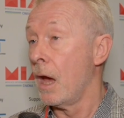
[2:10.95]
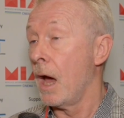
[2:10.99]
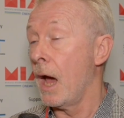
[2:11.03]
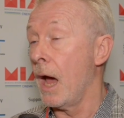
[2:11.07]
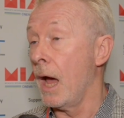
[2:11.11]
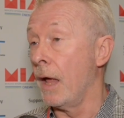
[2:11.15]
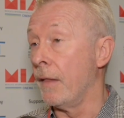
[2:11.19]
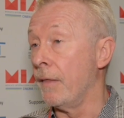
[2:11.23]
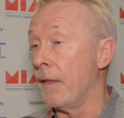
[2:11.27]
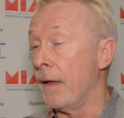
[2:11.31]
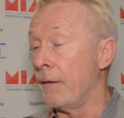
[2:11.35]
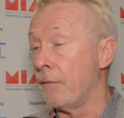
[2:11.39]

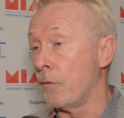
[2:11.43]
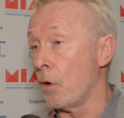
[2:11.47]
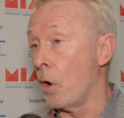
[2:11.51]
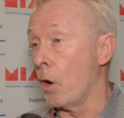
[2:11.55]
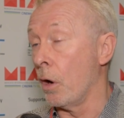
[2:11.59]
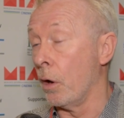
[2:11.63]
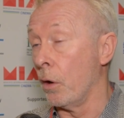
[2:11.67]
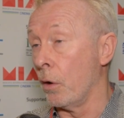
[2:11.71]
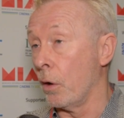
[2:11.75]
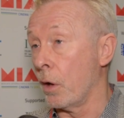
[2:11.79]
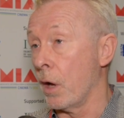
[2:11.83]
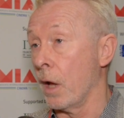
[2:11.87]
And they've got
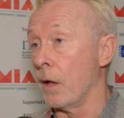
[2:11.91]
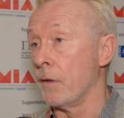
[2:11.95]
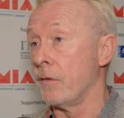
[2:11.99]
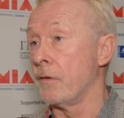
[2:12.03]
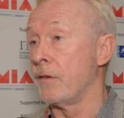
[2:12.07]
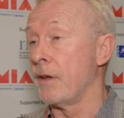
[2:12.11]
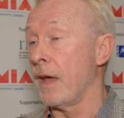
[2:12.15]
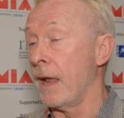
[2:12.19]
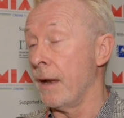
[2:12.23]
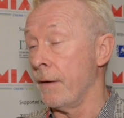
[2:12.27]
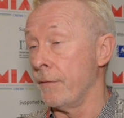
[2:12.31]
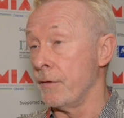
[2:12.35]
to look at
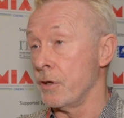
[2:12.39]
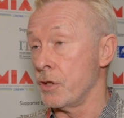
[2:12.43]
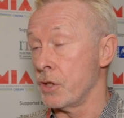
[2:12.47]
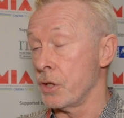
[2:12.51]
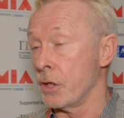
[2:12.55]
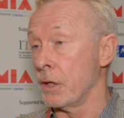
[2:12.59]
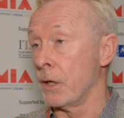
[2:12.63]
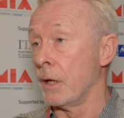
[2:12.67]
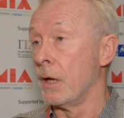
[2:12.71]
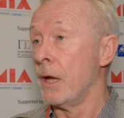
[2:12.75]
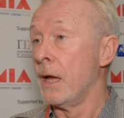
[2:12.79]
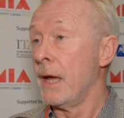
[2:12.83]

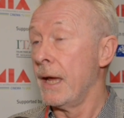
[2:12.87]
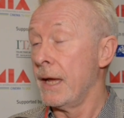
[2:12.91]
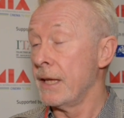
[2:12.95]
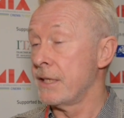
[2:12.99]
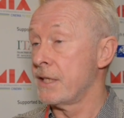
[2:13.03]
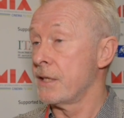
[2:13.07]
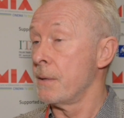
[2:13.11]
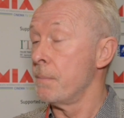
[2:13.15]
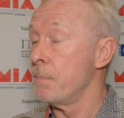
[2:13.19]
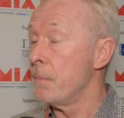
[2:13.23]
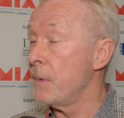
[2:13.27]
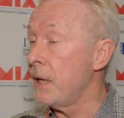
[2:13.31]
television.
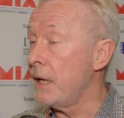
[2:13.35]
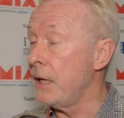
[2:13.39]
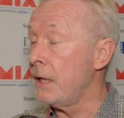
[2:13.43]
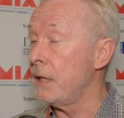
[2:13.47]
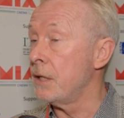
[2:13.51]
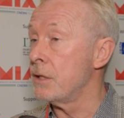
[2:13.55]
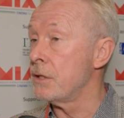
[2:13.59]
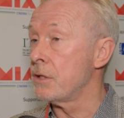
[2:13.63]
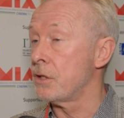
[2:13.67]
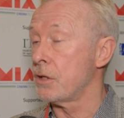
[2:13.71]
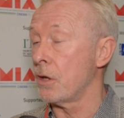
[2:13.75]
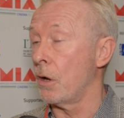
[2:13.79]
It's the
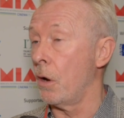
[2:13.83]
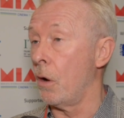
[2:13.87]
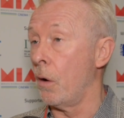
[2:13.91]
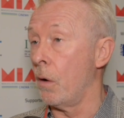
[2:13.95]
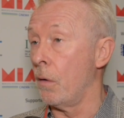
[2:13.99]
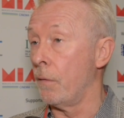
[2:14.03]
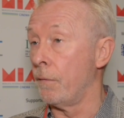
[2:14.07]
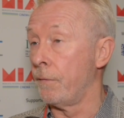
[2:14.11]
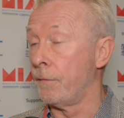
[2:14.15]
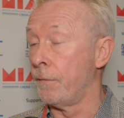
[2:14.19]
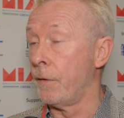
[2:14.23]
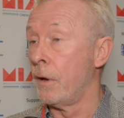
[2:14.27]
means
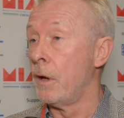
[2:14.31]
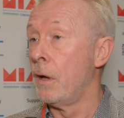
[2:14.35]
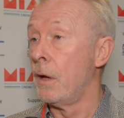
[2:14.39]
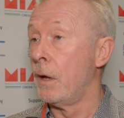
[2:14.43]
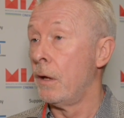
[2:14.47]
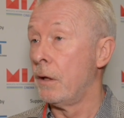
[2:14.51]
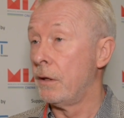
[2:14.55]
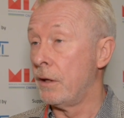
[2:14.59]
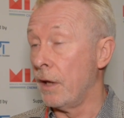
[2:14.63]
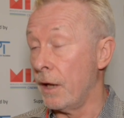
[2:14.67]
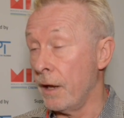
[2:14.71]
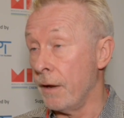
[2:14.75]
of
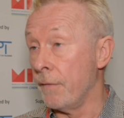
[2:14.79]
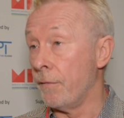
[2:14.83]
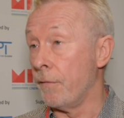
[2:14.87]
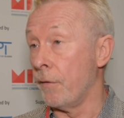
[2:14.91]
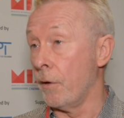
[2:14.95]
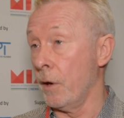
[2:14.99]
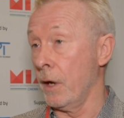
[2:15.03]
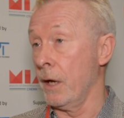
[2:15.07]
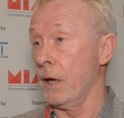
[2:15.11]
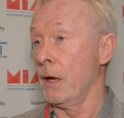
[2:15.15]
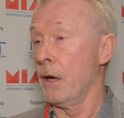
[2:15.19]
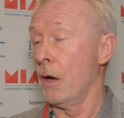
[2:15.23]

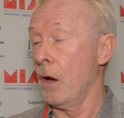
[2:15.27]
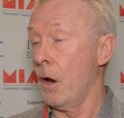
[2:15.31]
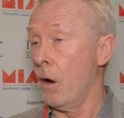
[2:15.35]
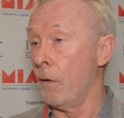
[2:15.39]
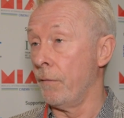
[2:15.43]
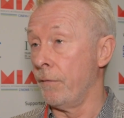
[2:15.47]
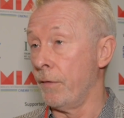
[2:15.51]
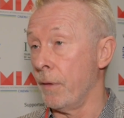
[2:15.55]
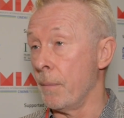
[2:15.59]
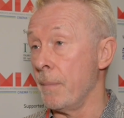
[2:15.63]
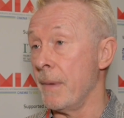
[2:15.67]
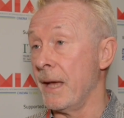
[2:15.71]
delivery
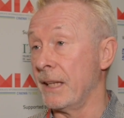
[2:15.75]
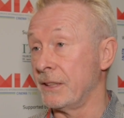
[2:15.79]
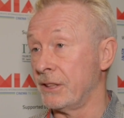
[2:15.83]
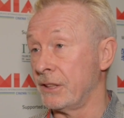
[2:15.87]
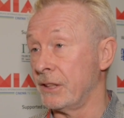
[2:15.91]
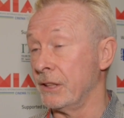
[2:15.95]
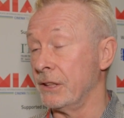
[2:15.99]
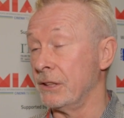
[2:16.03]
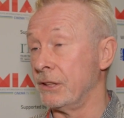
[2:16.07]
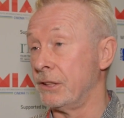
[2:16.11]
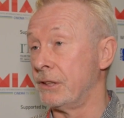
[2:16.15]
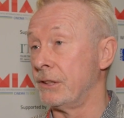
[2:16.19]
of the
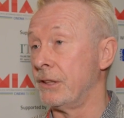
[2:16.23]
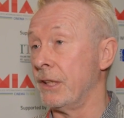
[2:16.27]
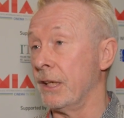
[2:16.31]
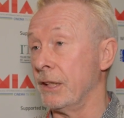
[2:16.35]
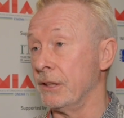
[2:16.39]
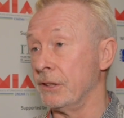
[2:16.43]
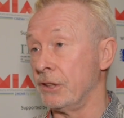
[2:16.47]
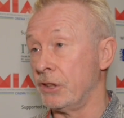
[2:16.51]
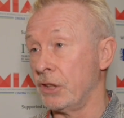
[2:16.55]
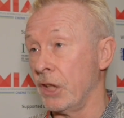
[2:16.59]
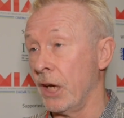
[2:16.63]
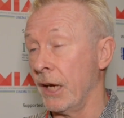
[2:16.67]
message that
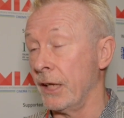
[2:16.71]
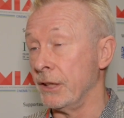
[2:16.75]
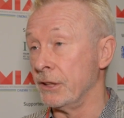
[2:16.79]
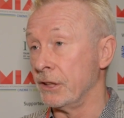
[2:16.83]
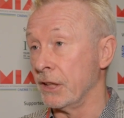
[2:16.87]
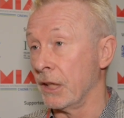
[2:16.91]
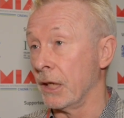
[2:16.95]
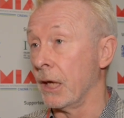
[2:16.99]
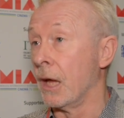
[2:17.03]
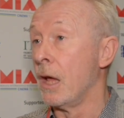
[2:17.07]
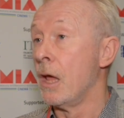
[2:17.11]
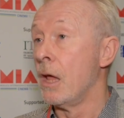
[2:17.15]
is
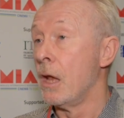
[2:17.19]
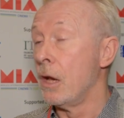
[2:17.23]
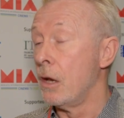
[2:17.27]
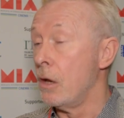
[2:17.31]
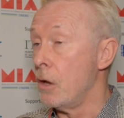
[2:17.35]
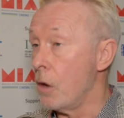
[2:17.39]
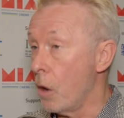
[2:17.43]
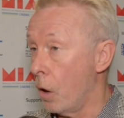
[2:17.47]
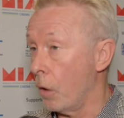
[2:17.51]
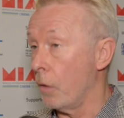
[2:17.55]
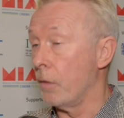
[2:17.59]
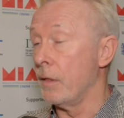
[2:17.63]
changing,
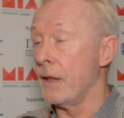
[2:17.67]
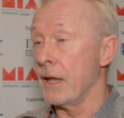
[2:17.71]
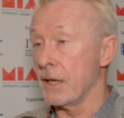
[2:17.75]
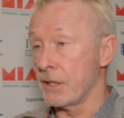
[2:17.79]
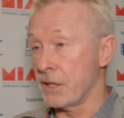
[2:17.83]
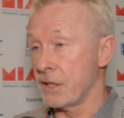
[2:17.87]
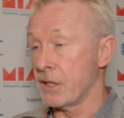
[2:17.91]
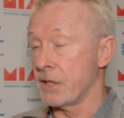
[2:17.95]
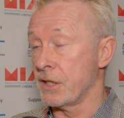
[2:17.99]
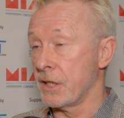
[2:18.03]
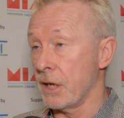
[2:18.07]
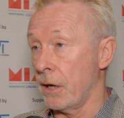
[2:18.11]
not
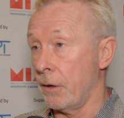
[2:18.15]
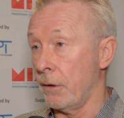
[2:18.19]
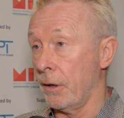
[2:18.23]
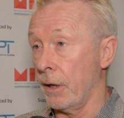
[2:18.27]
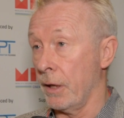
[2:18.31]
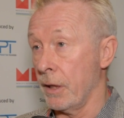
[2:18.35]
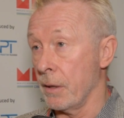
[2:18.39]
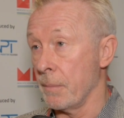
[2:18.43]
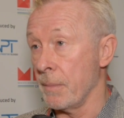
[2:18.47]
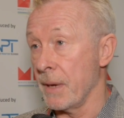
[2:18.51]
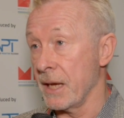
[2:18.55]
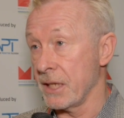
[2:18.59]

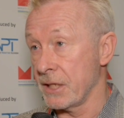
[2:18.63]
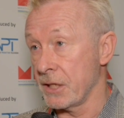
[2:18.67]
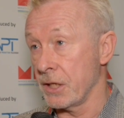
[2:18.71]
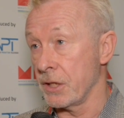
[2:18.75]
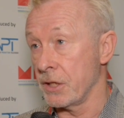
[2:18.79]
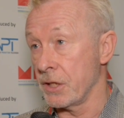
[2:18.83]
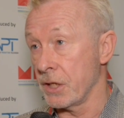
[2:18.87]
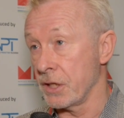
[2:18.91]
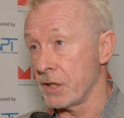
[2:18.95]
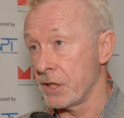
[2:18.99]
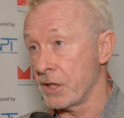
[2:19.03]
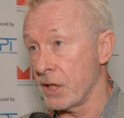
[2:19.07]
necessarily the
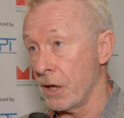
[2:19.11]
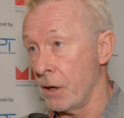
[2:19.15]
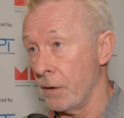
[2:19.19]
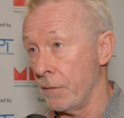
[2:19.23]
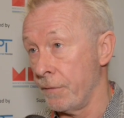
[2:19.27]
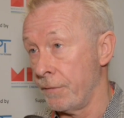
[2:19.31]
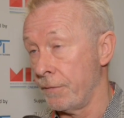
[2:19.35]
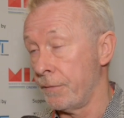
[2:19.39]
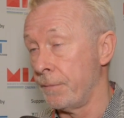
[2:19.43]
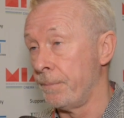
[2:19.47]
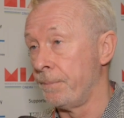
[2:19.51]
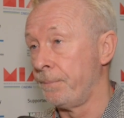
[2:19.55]
message
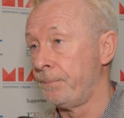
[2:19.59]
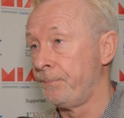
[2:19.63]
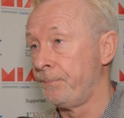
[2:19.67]
itself.